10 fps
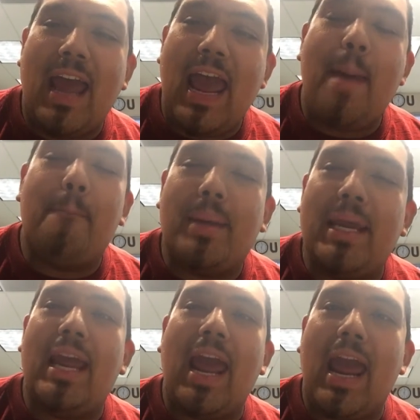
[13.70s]

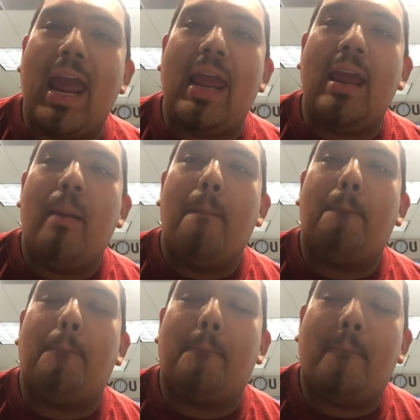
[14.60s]
NBA
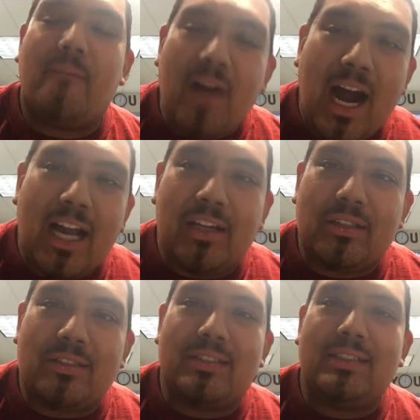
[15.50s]

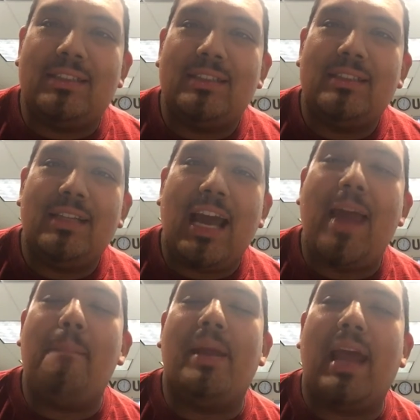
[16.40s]
Finals,
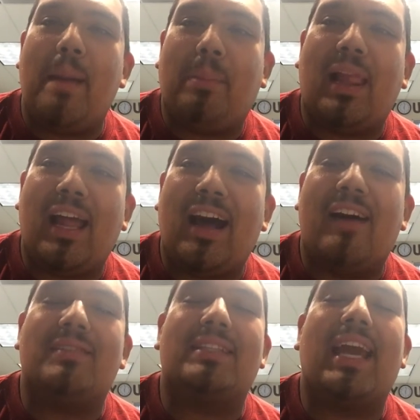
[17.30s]
NBA
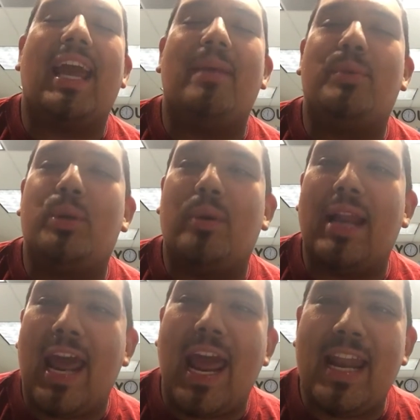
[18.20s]
Playoffs came to
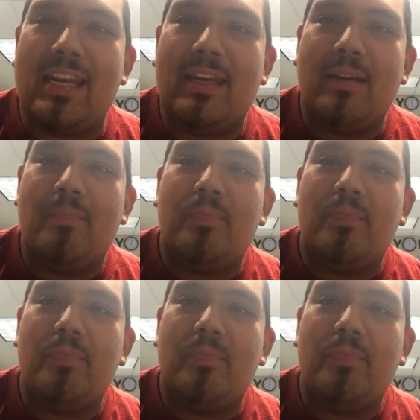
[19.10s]
an end.